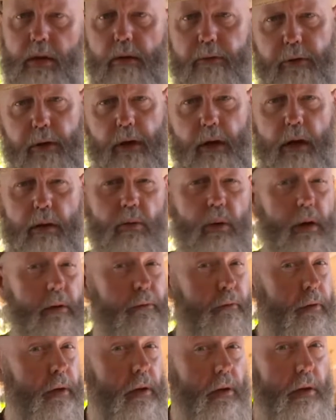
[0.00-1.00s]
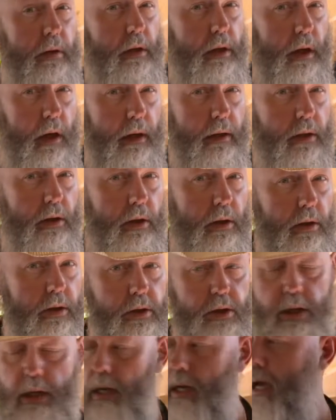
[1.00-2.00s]
to figure out what fuel you'd like to
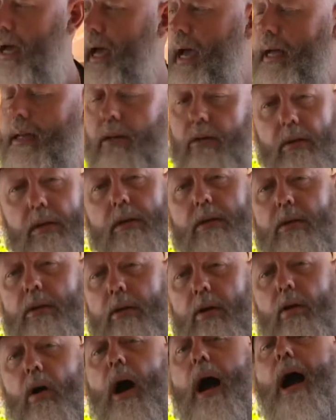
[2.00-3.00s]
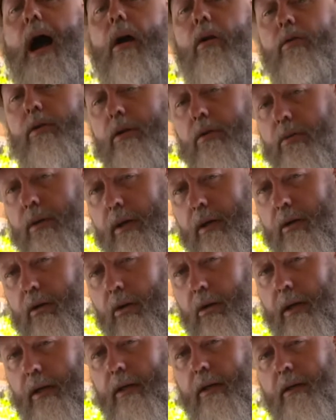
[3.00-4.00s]
use, and you need to know how you want to
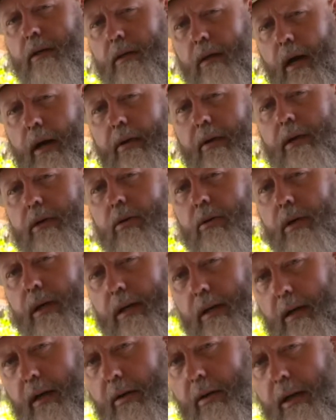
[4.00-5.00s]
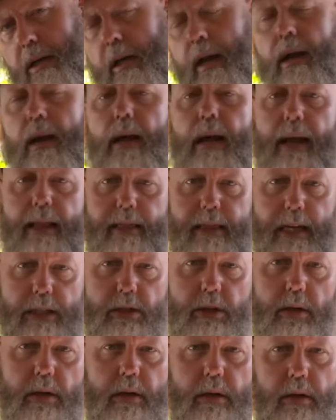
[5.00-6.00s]
cook it, direct or indirect, and that's
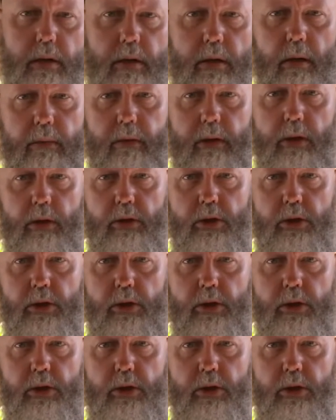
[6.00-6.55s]
going to determine your